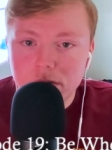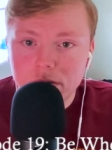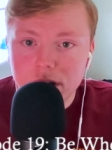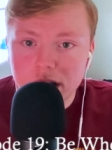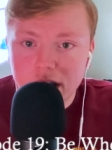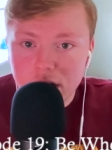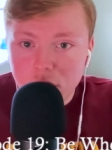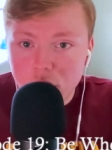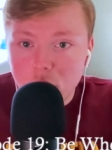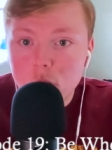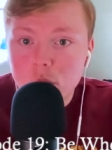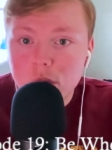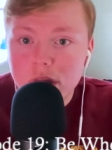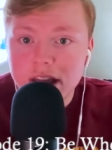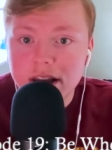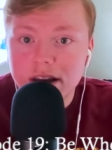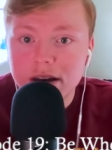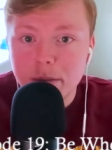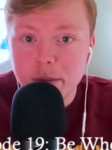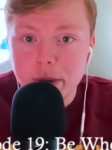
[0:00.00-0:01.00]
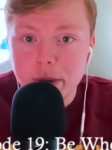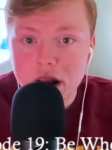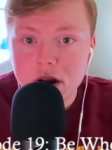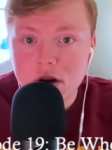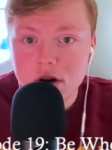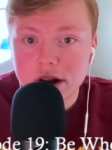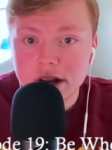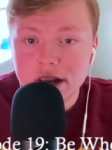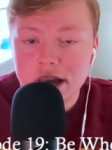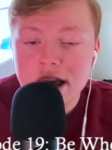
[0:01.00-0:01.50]
I know that
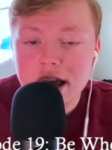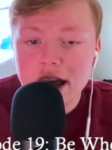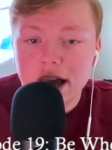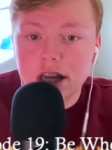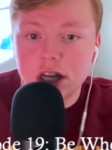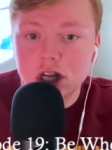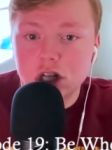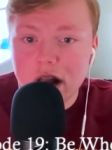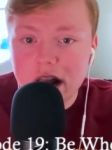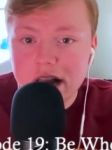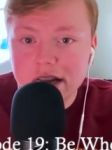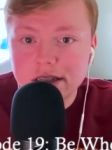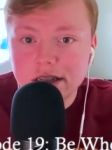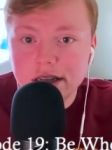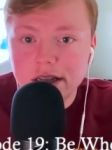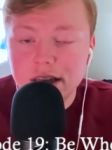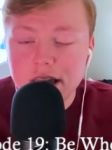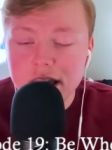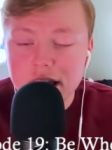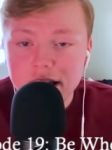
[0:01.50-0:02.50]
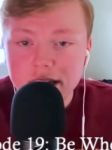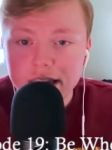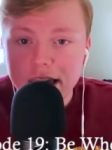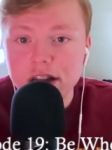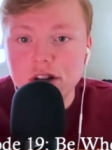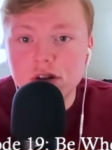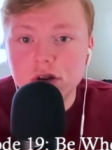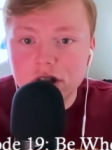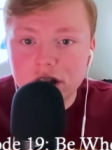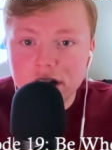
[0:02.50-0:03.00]
comparing and contrasting, Cade
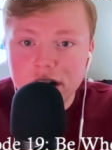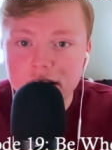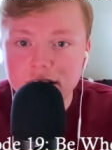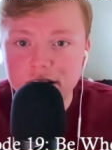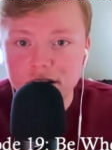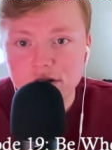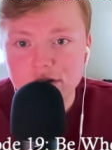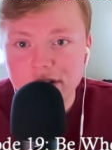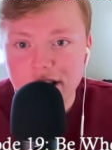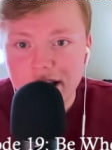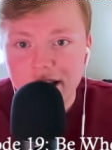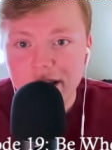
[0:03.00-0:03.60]
told you not to do that,